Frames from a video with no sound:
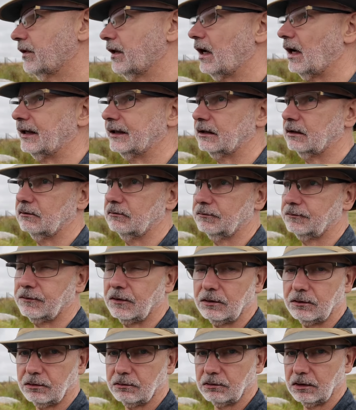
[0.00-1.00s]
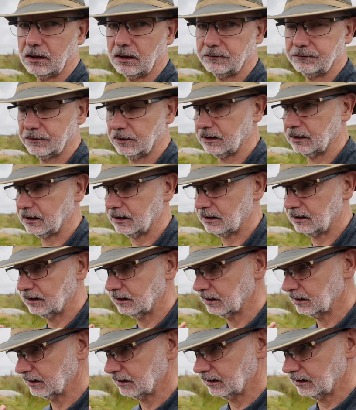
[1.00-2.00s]
I can photograph at
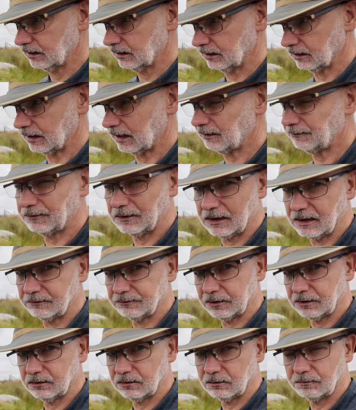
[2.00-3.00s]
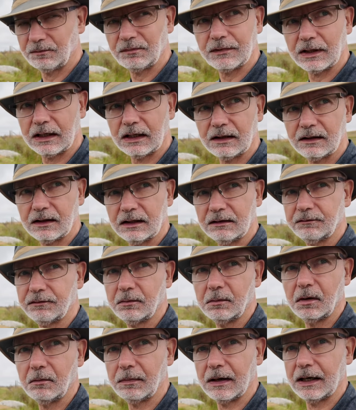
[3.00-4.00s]
f11, anything
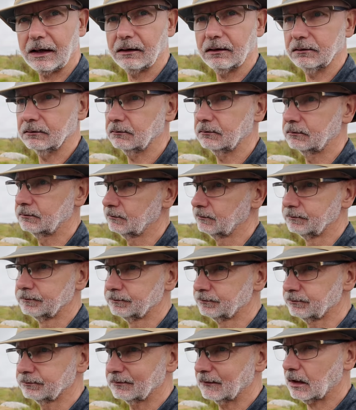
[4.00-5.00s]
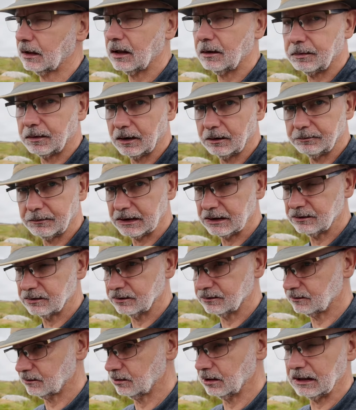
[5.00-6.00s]
from about a couple of
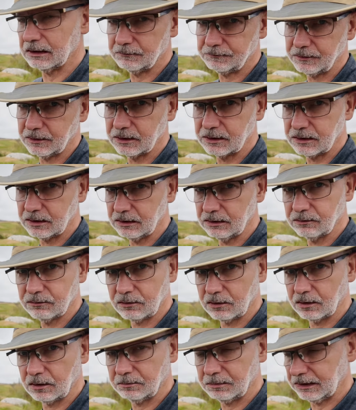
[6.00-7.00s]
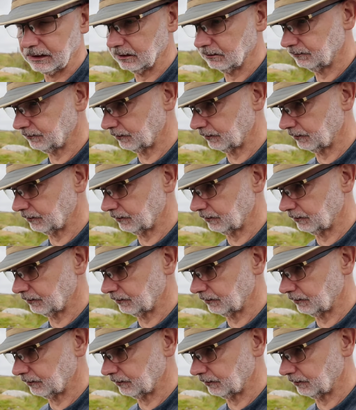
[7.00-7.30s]
meters to infinity is going to be in